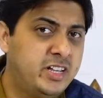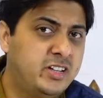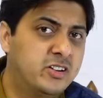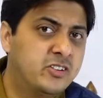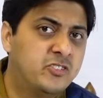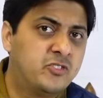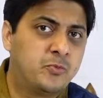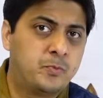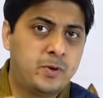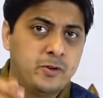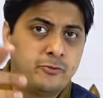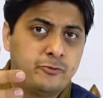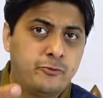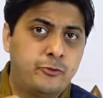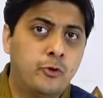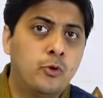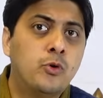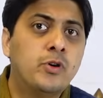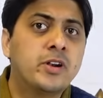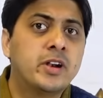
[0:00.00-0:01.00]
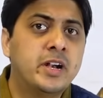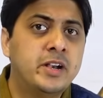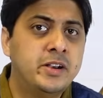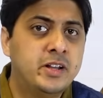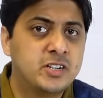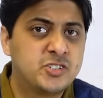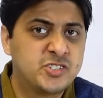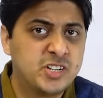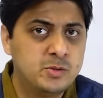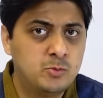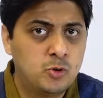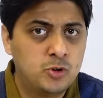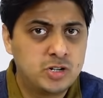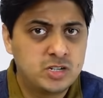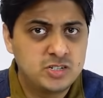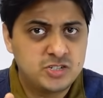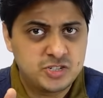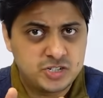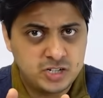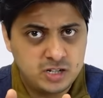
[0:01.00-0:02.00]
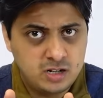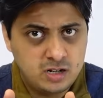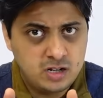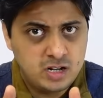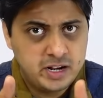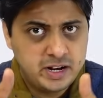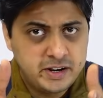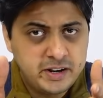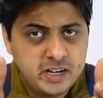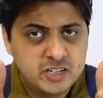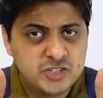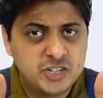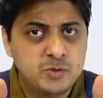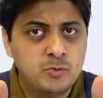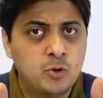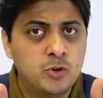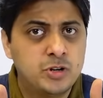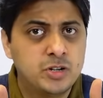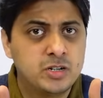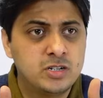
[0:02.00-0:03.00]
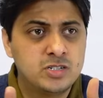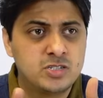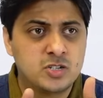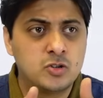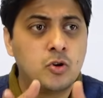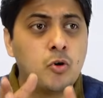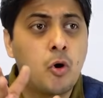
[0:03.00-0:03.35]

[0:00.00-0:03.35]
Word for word: years before induction motors still induction motors